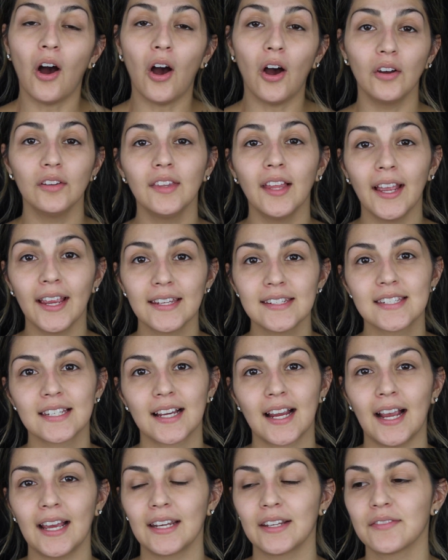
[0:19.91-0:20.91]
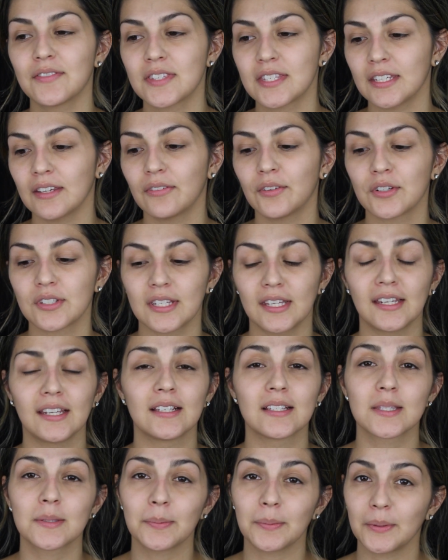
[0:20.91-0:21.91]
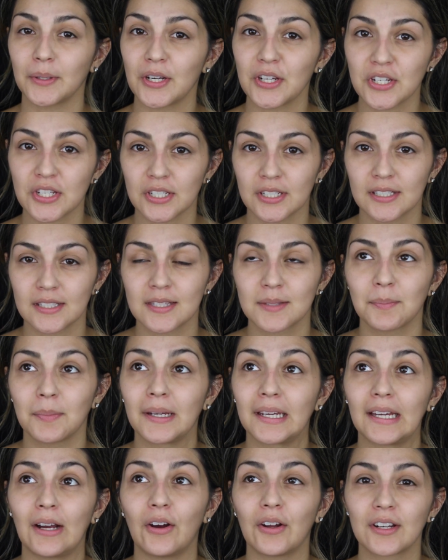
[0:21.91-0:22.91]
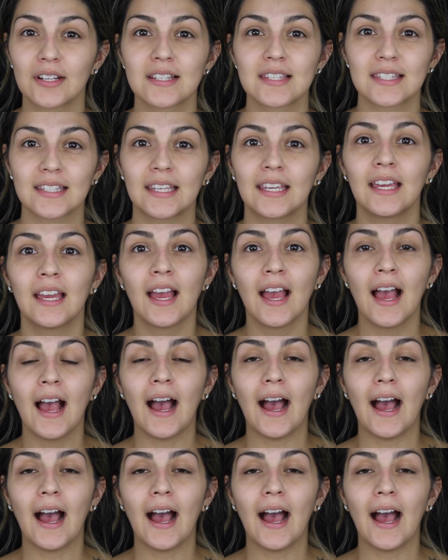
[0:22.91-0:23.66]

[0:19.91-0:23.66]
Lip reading: online to kind of see if there's any inspirations, but honestly,